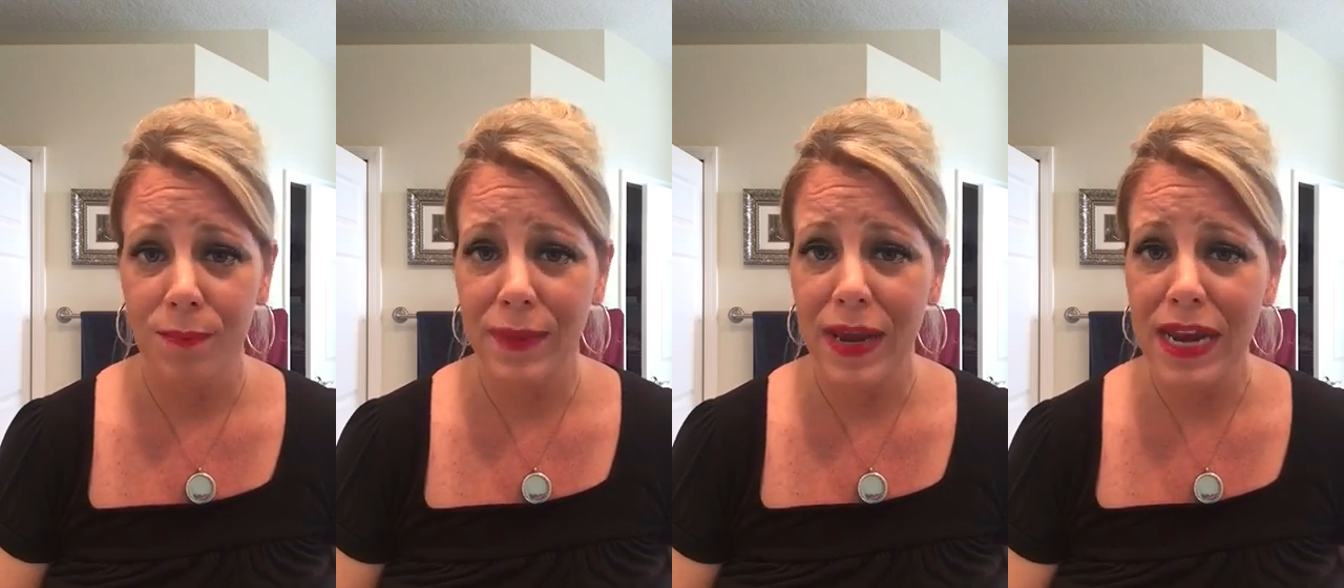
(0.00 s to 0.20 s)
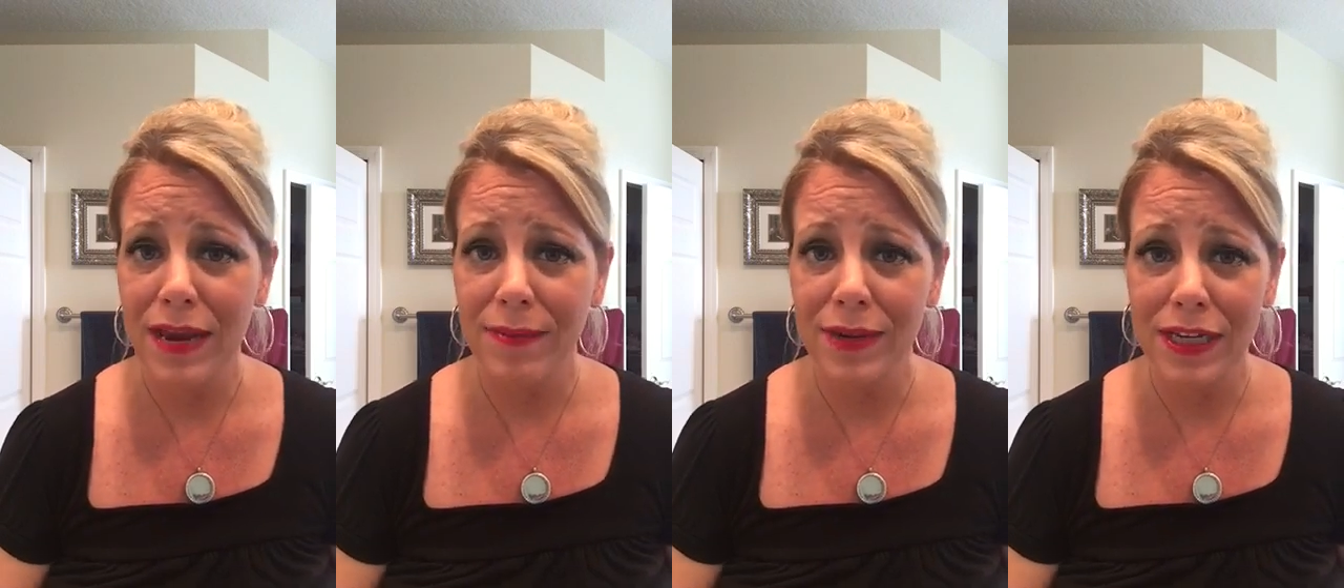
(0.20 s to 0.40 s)

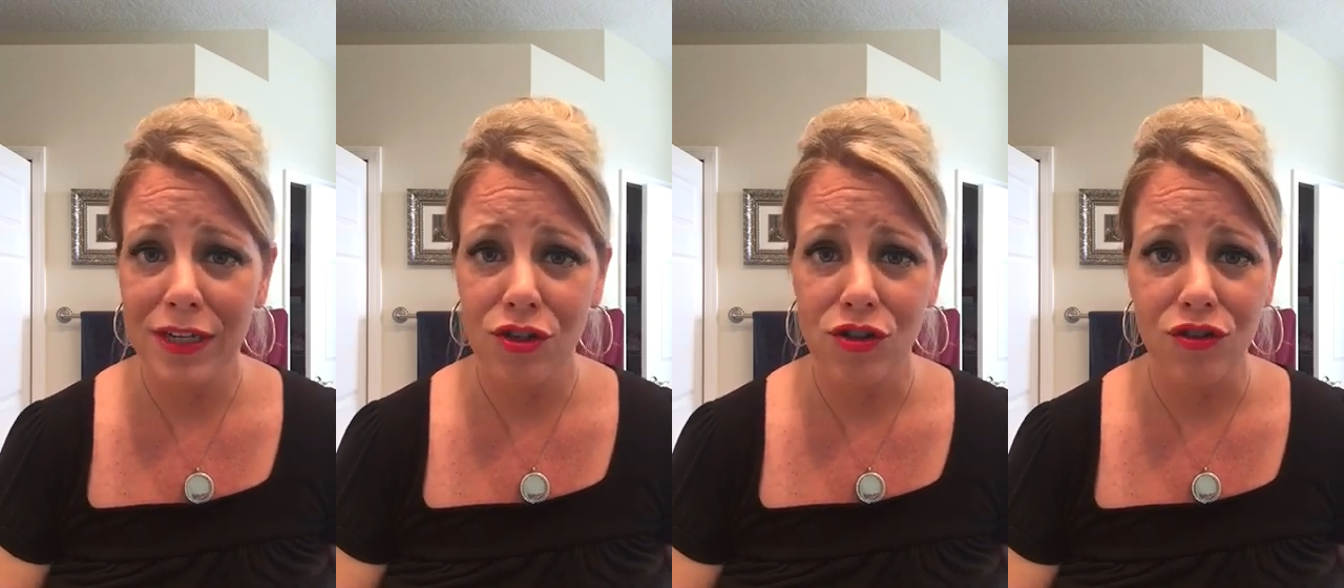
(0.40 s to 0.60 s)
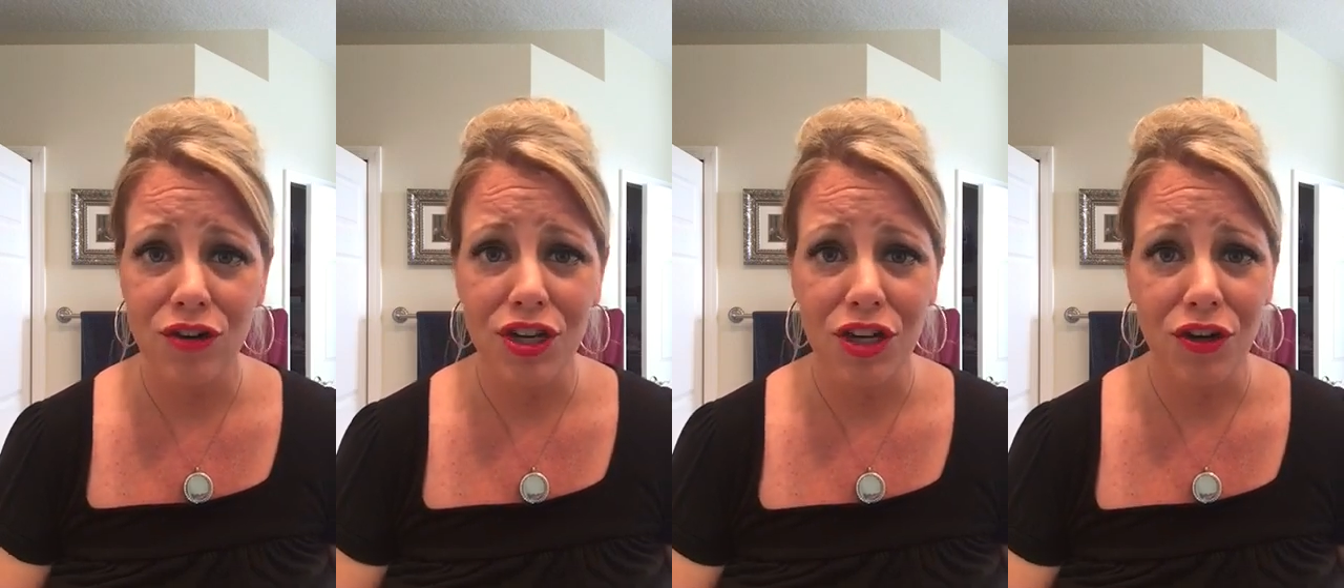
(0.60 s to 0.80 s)

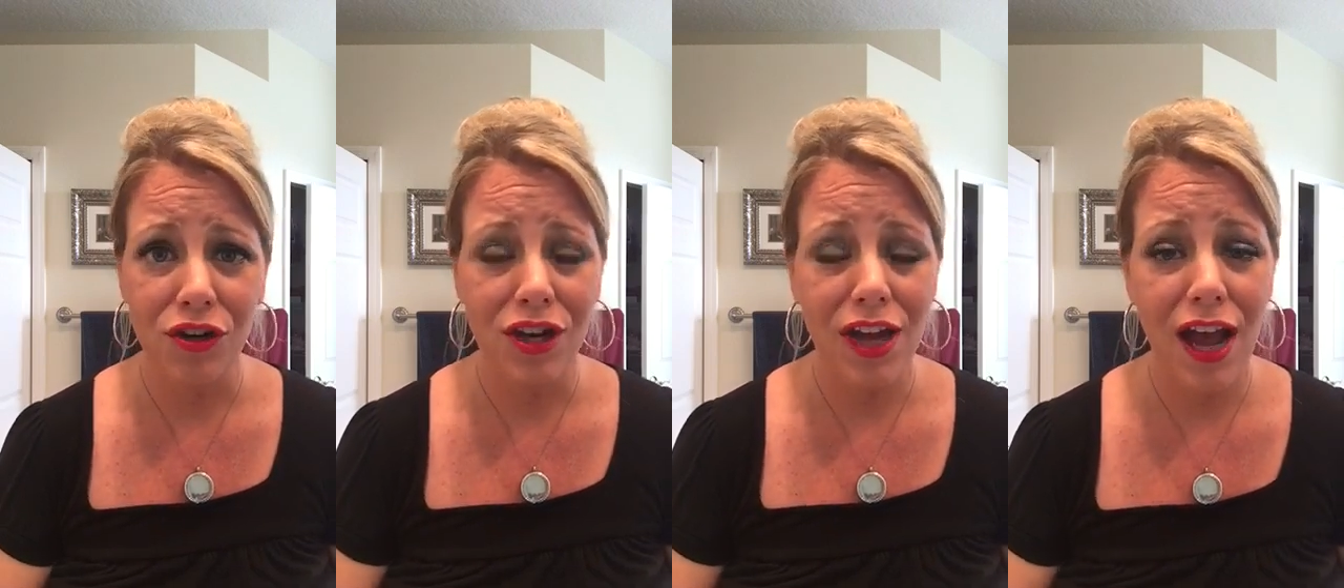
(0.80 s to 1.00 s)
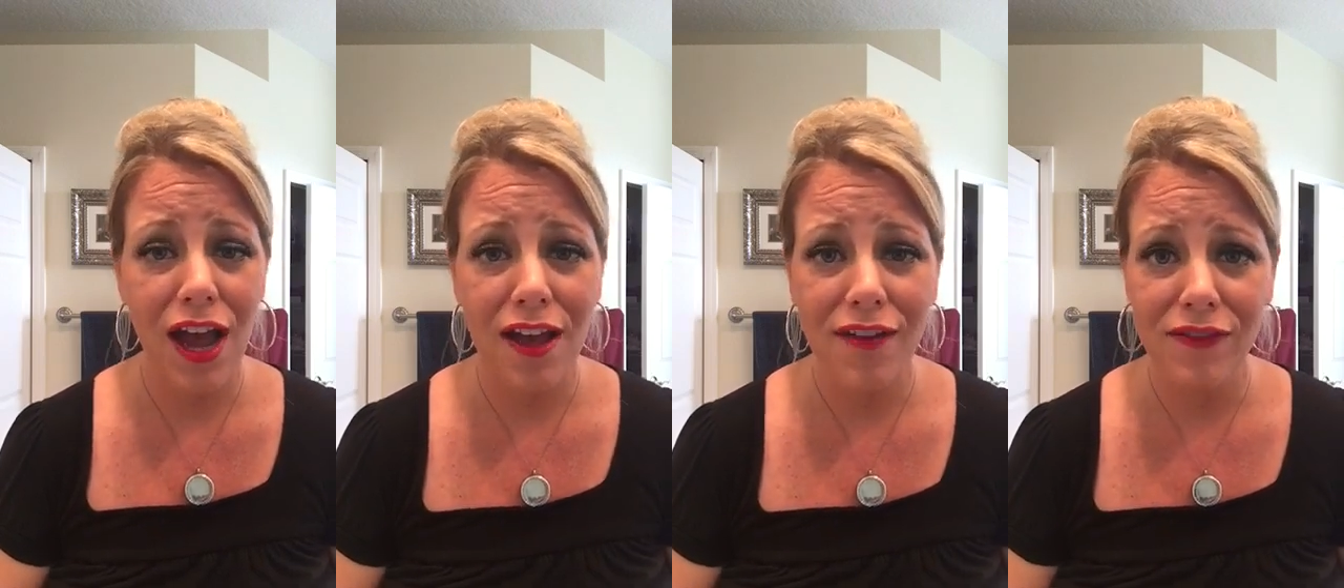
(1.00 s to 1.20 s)
babies, drink your
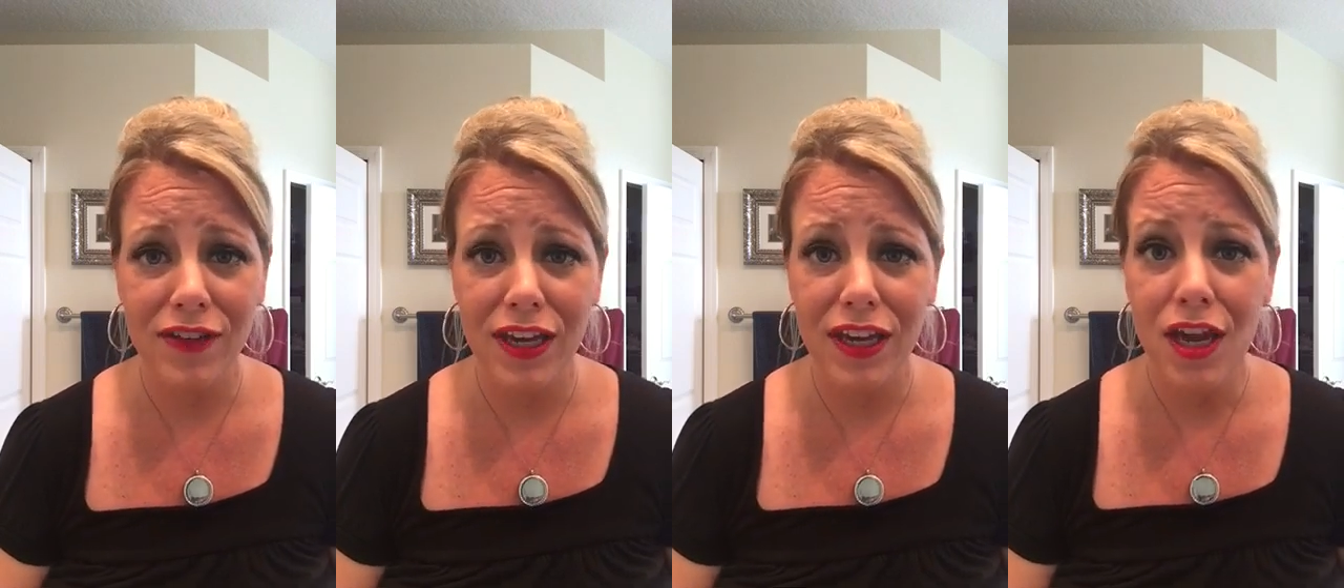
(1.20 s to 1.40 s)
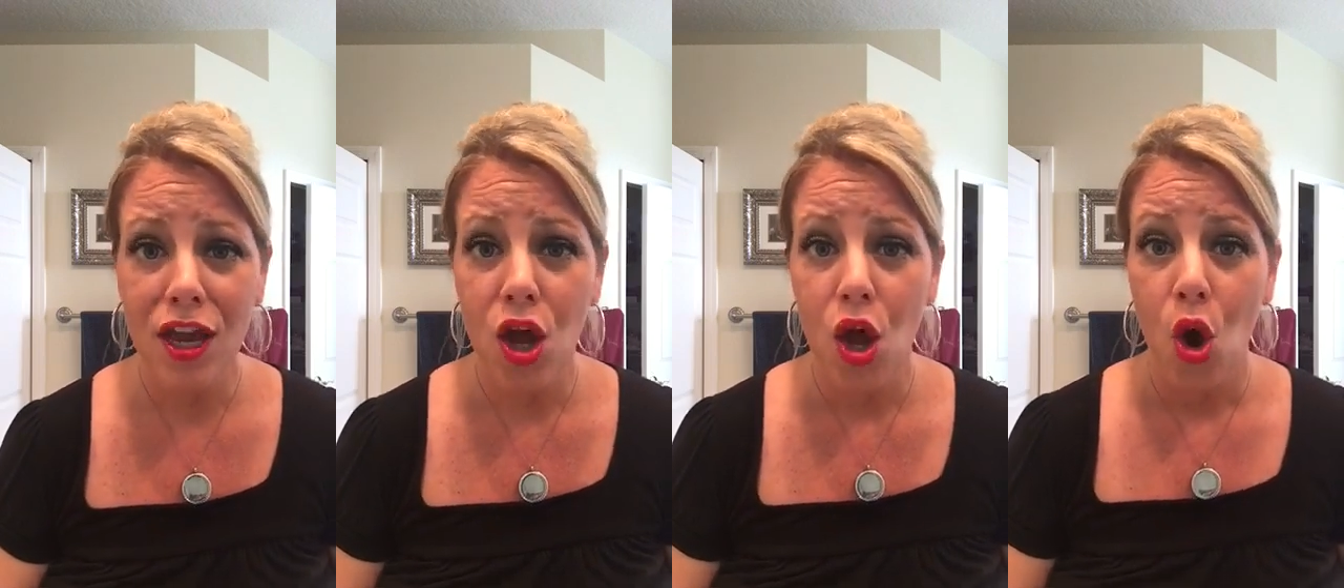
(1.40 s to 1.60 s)

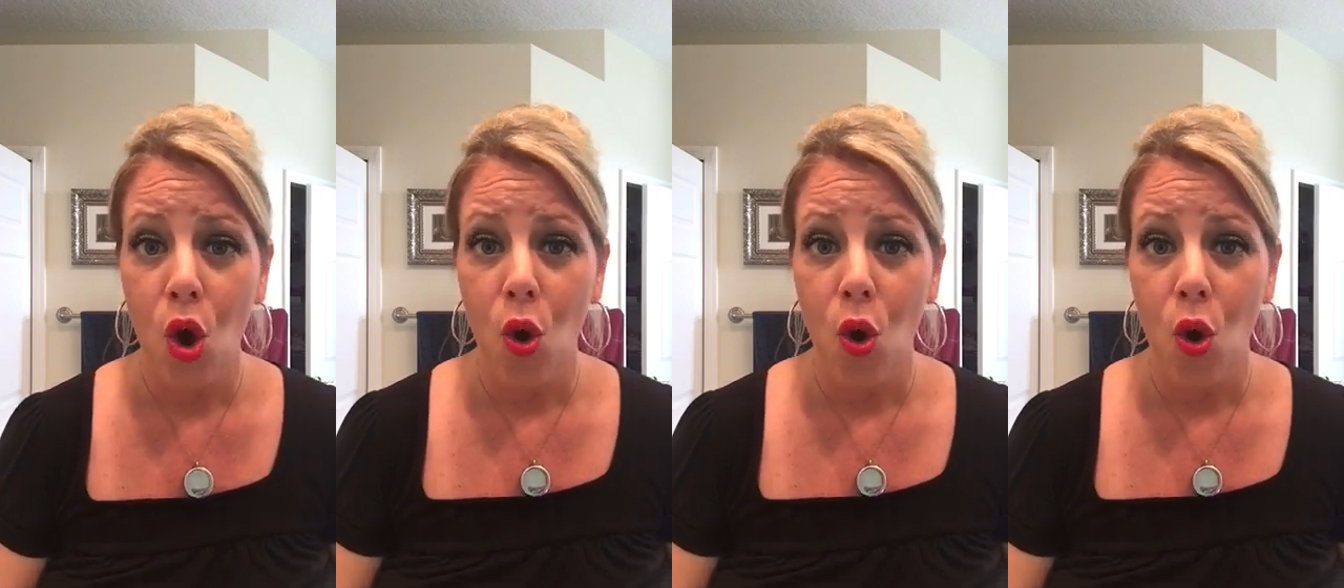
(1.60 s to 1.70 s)
coffee,